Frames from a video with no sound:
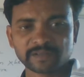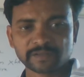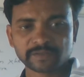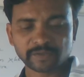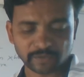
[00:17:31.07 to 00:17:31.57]

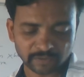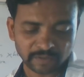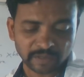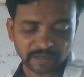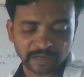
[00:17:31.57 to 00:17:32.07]

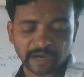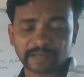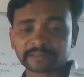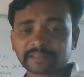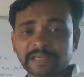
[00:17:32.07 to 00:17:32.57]
So,
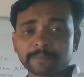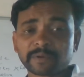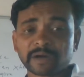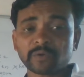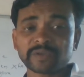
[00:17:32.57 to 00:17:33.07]
earth
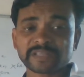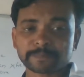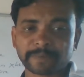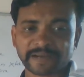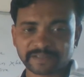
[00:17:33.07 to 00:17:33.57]
life how he
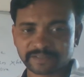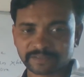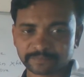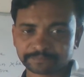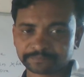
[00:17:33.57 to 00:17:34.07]
spent
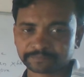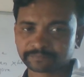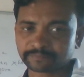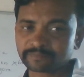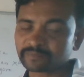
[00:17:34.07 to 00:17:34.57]

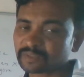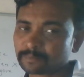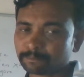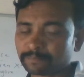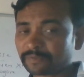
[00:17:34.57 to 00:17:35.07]

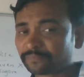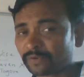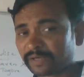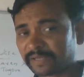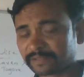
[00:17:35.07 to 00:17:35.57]

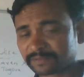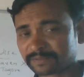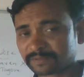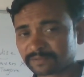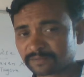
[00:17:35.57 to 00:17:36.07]
before
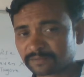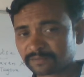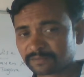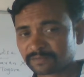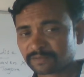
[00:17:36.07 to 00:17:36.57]
death.
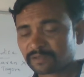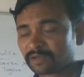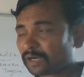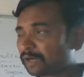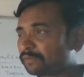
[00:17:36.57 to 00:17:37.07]

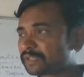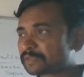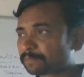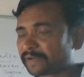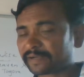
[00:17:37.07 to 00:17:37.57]
How he
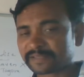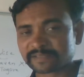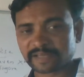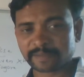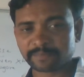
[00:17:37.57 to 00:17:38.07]
spent
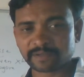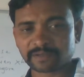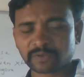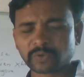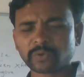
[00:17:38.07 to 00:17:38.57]
his
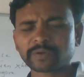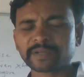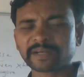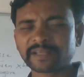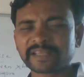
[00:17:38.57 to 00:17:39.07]
timing.
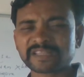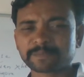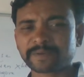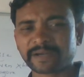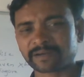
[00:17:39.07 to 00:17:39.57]
Totally he
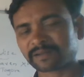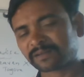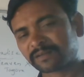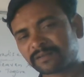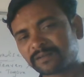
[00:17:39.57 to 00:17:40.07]

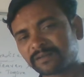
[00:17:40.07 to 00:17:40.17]
spent